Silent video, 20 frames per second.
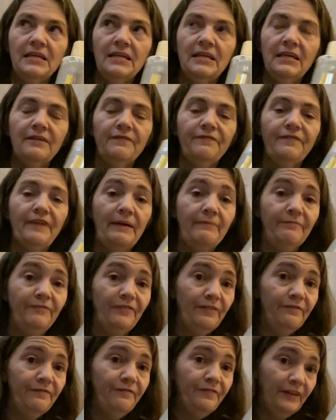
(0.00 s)
a
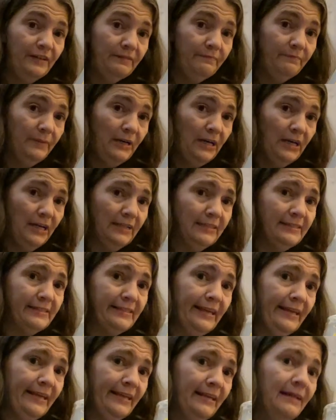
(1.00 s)
FabFitFun box,
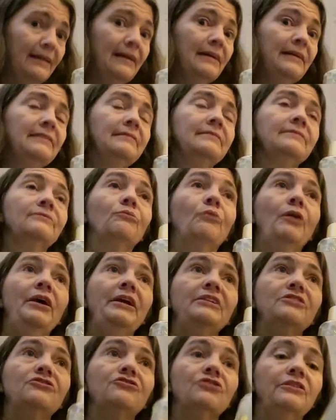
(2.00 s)
and a
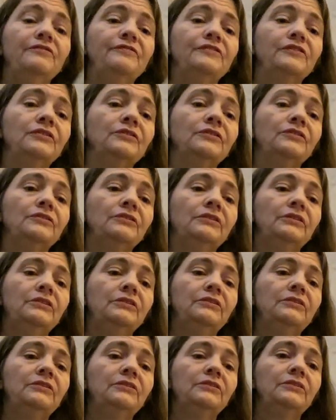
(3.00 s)
white truffle
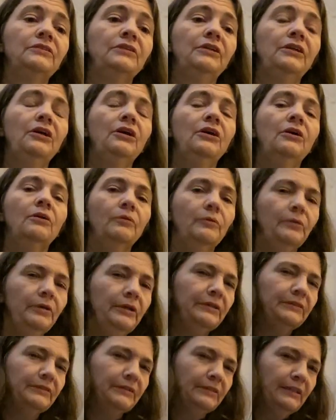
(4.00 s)

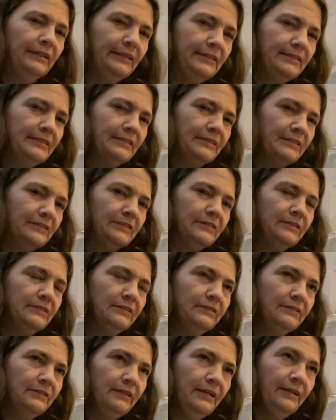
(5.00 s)
oil cleanser
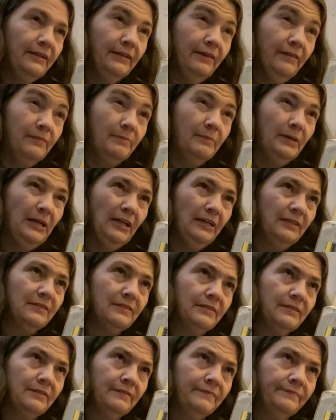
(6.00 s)
in another
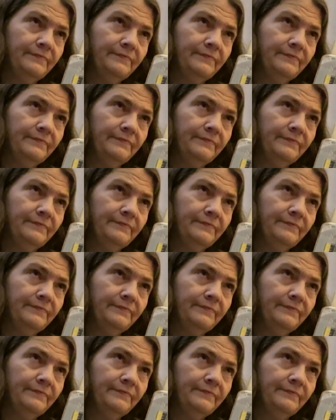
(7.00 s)
box.